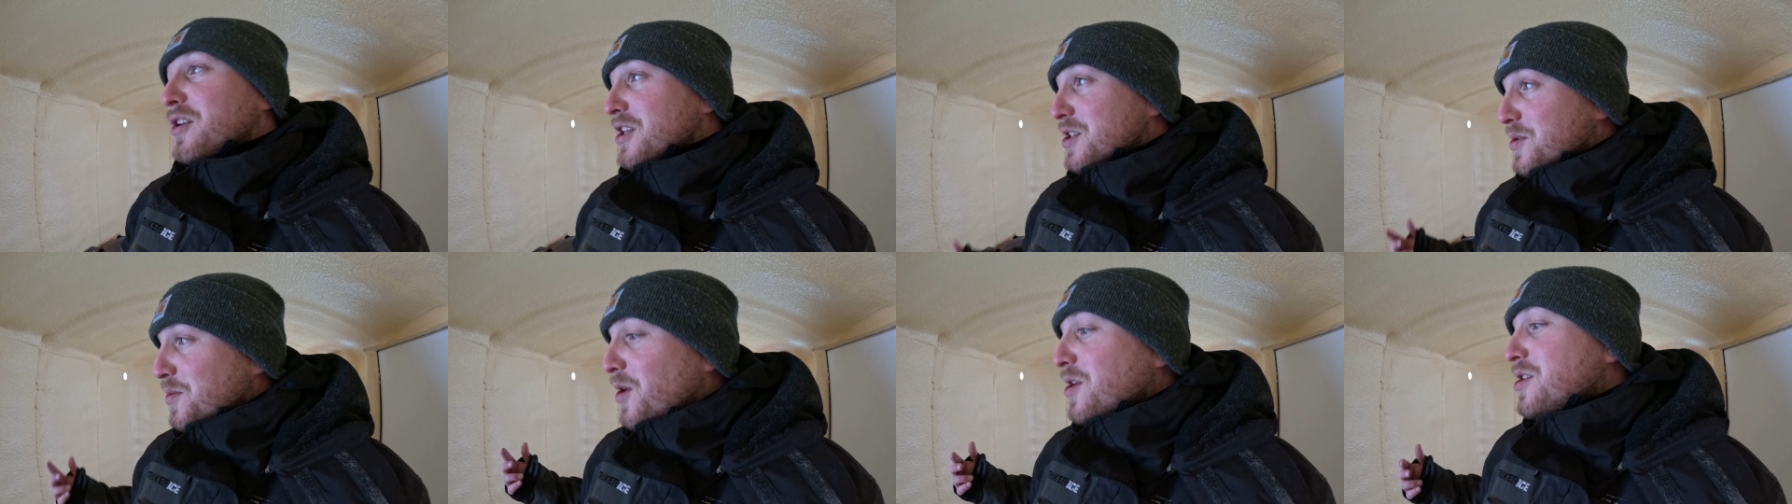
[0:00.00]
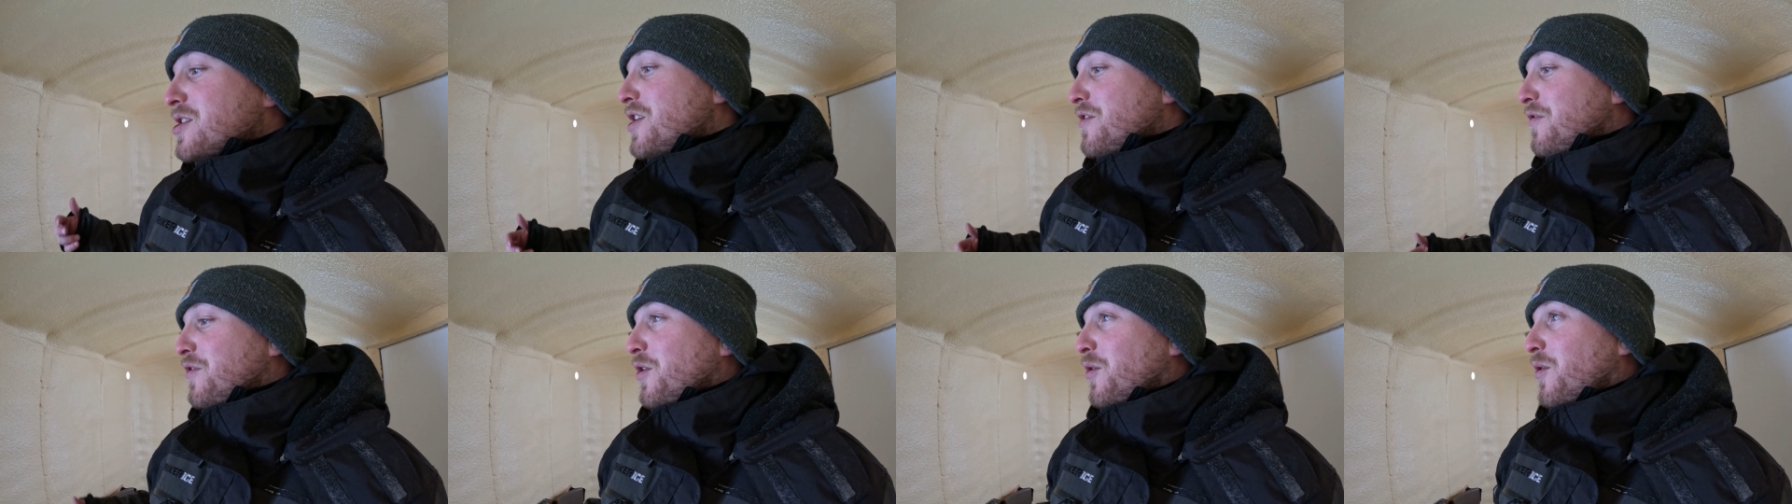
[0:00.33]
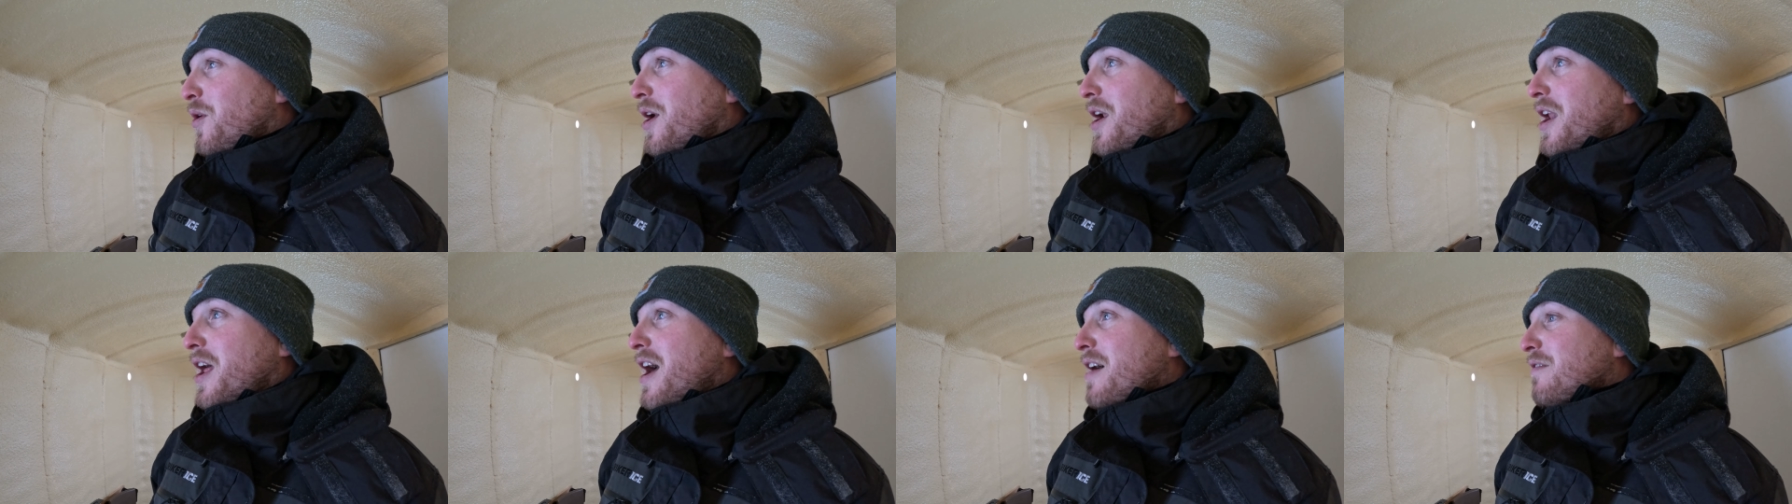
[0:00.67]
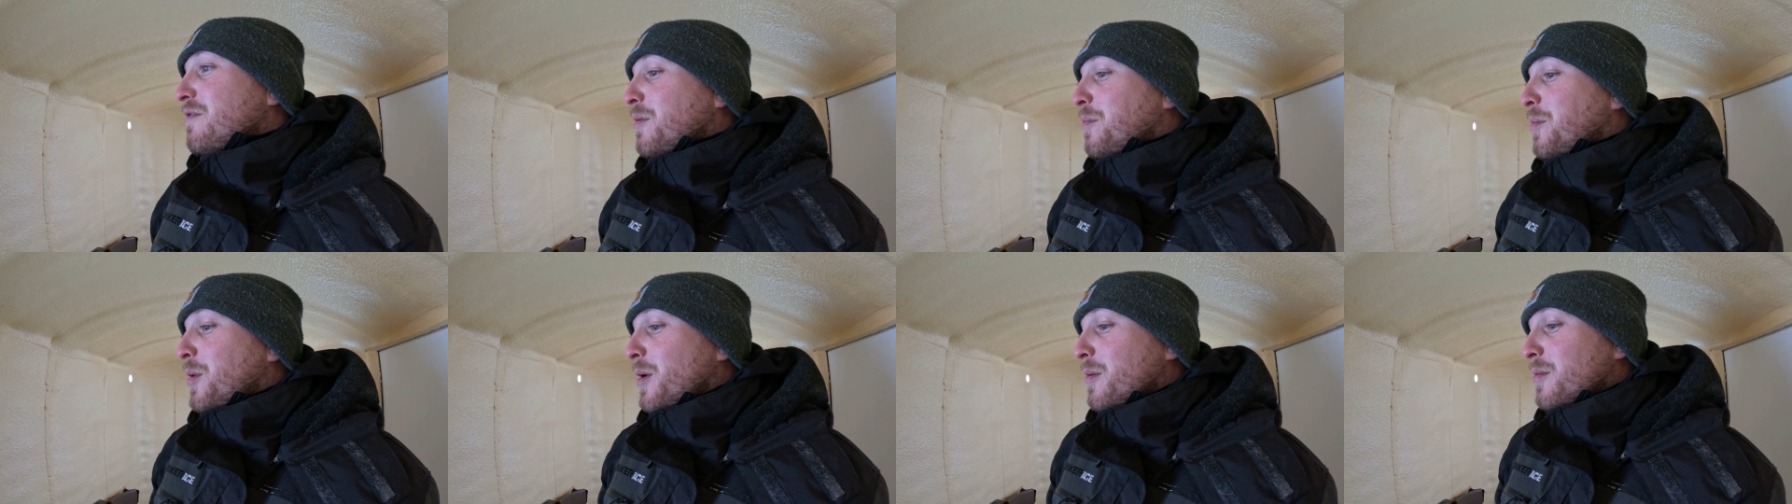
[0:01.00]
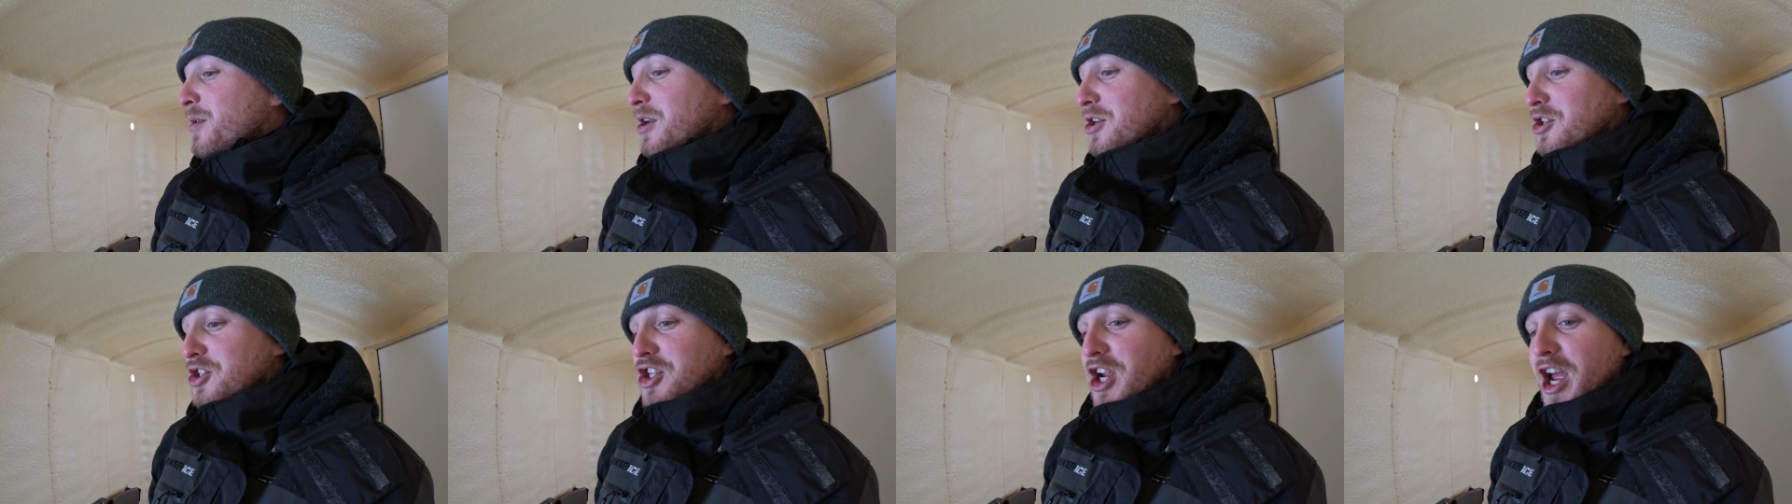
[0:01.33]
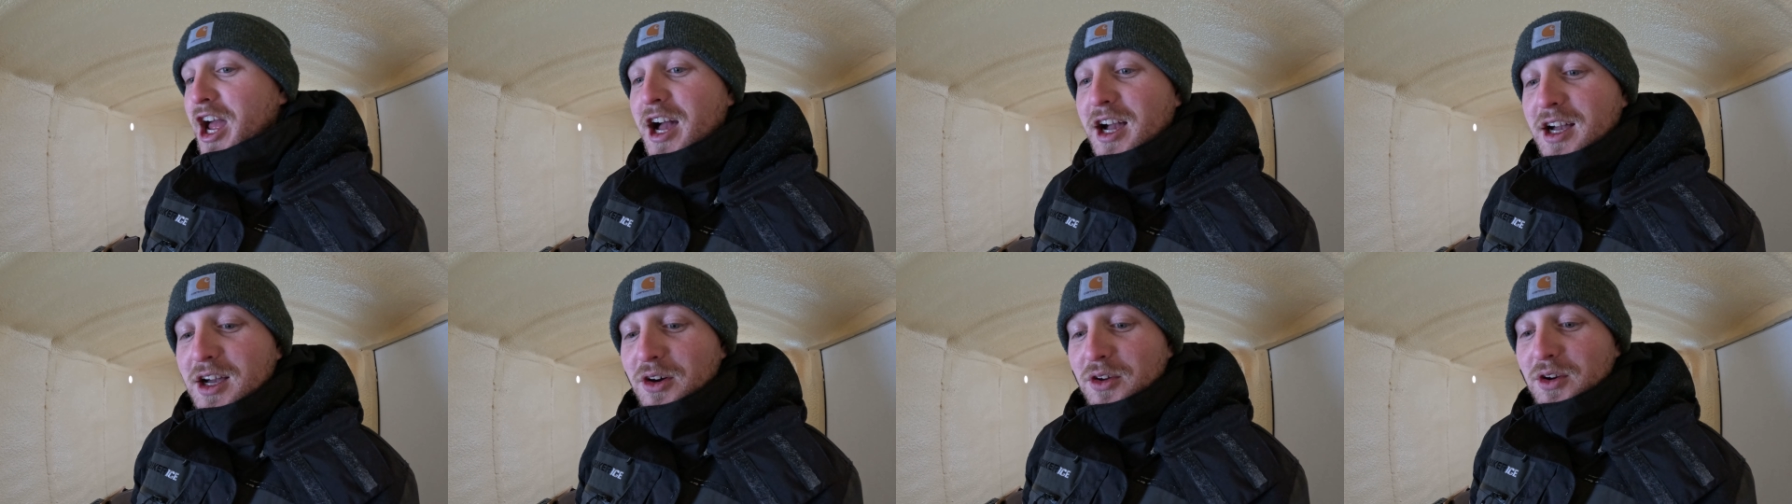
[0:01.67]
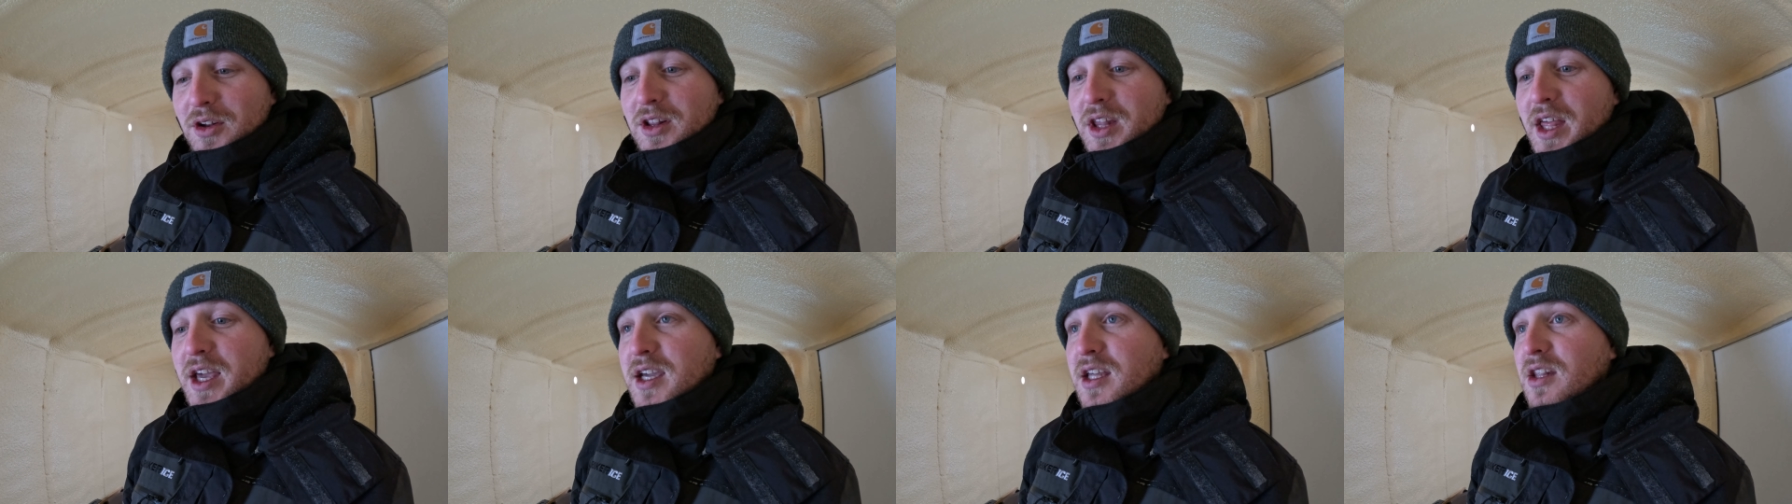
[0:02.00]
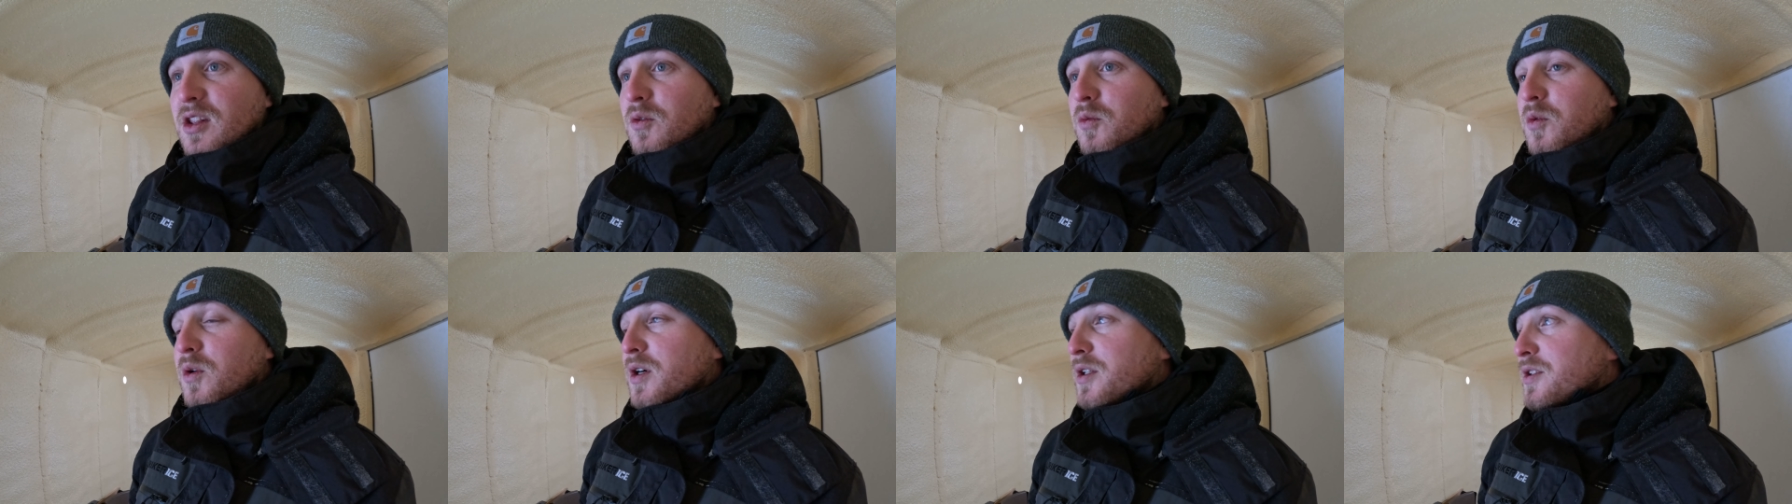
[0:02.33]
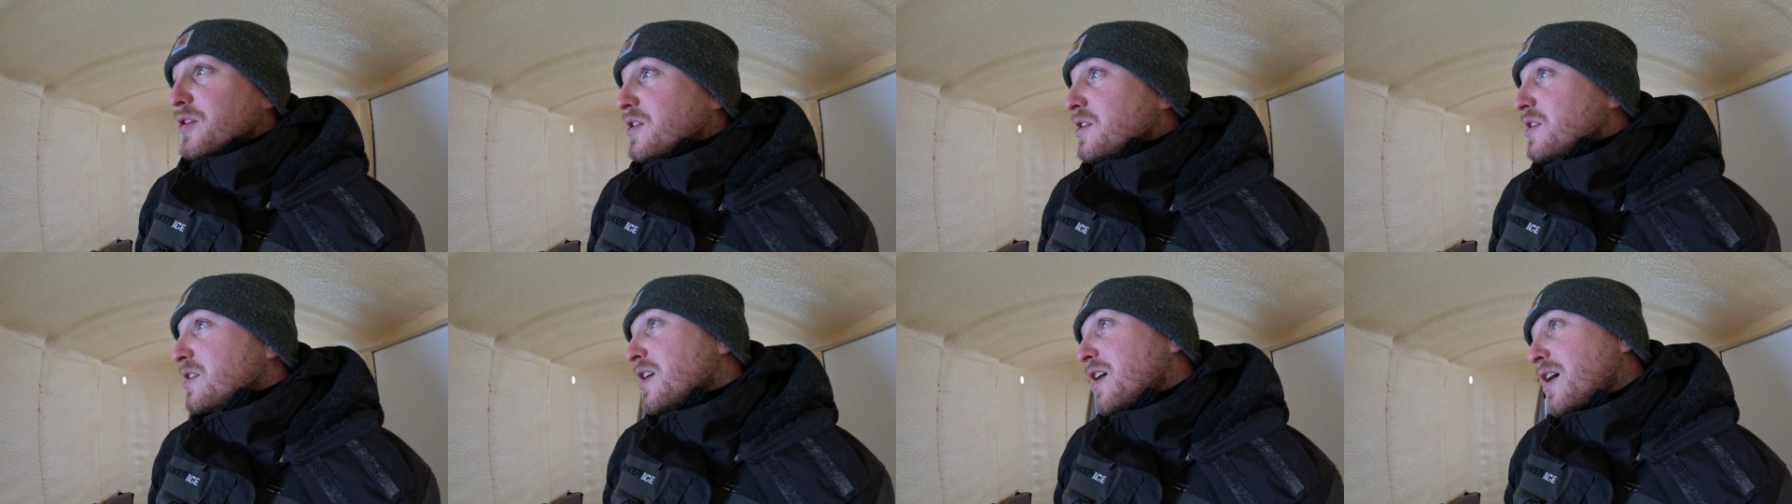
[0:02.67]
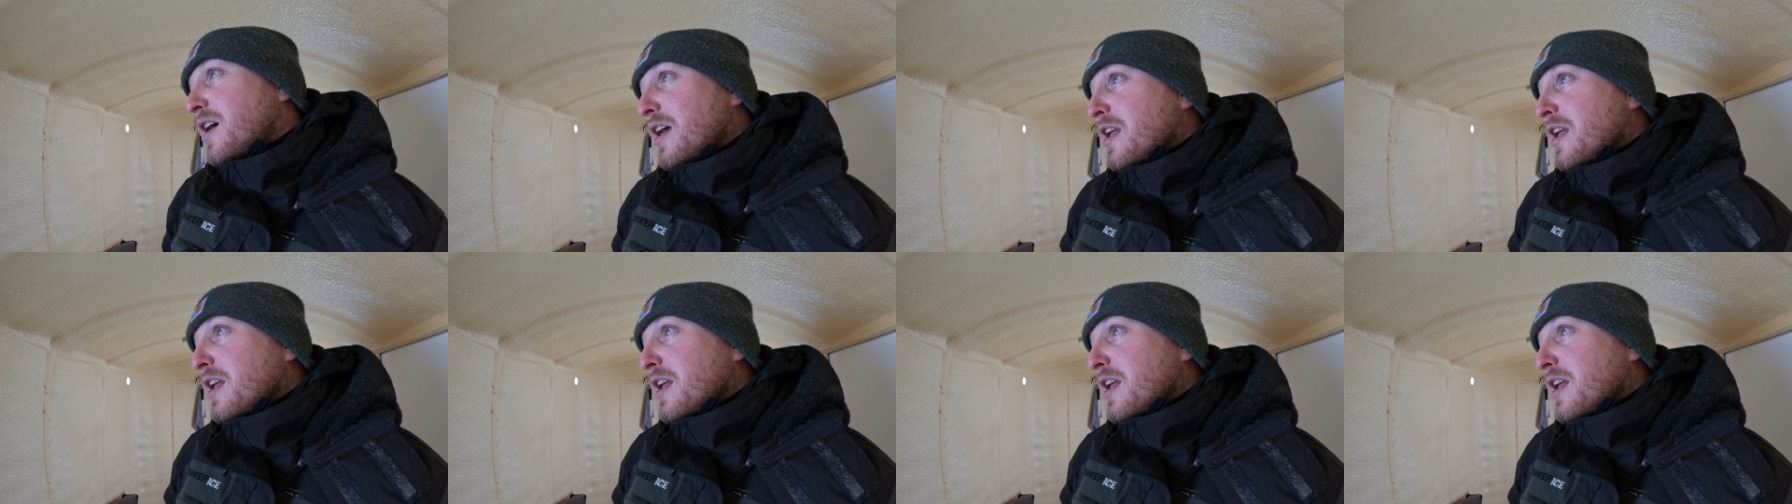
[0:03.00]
especially if you want to have a permanent shack out on Lake of the Woods.